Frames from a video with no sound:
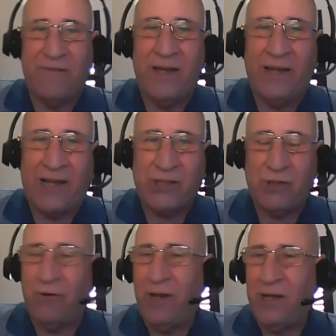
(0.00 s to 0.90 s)
a
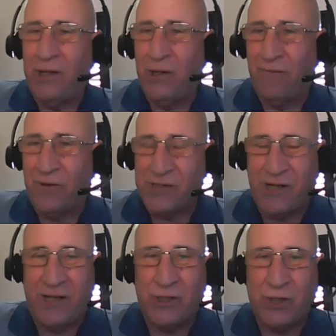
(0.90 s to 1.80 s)
lecture at a
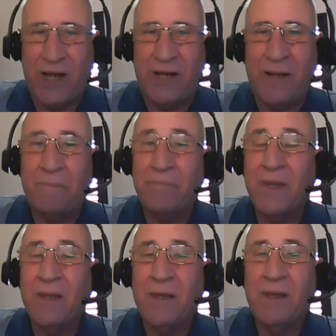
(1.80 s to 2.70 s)
university in China,
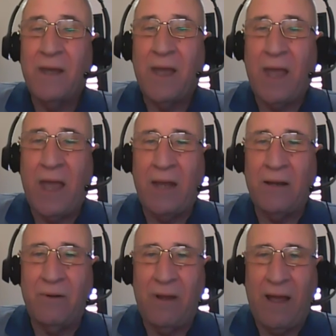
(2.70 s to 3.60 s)

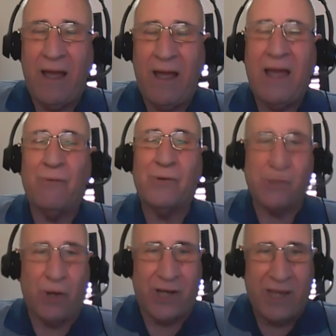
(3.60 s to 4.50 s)
and I was
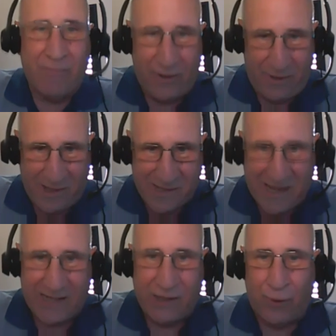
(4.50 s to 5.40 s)
talking about
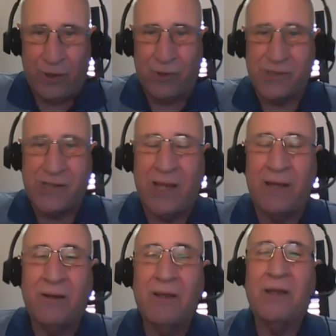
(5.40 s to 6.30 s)
exactly what you're
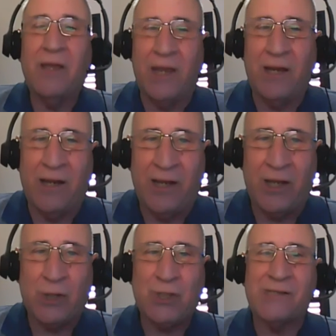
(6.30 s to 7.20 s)
saying:
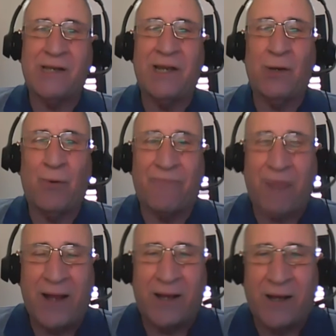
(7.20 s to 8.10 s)
English as a lingua
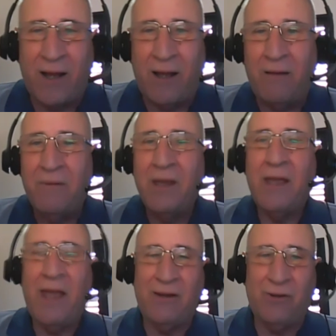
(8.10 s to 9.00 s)
franca,
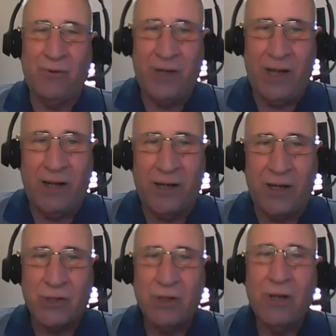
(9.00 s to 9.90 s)
and you need
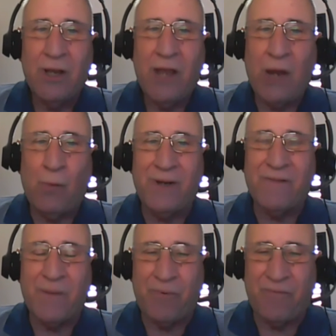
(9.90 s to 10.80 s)
English. And one
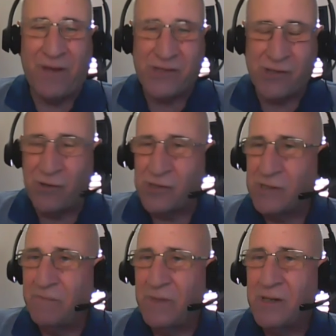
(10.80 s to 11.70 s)
of the
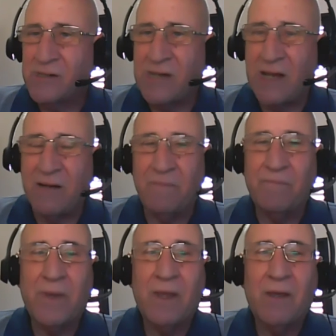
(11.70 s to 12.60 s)
professors said,
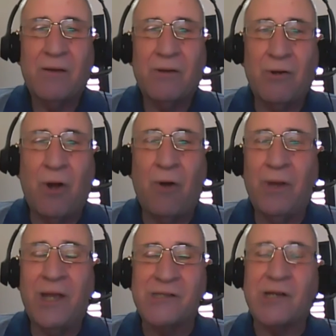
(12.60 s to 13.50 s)
"You know,
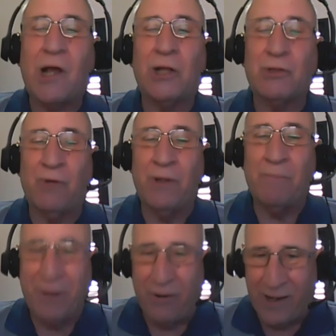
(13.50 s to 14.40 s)
it's cultural
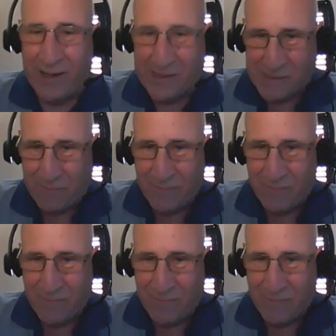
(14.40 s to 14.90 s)
imperialism."